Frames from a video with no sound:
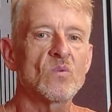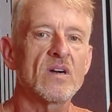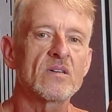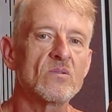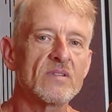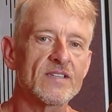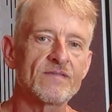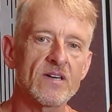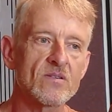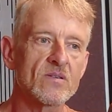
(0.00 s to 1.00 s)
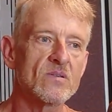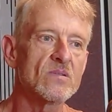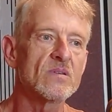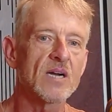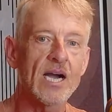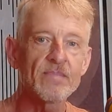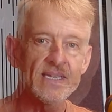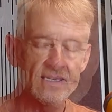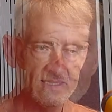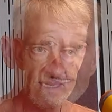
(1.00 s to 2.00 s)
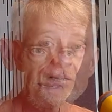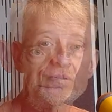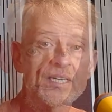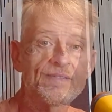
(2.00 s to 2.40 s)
what I call this vocal humming sound,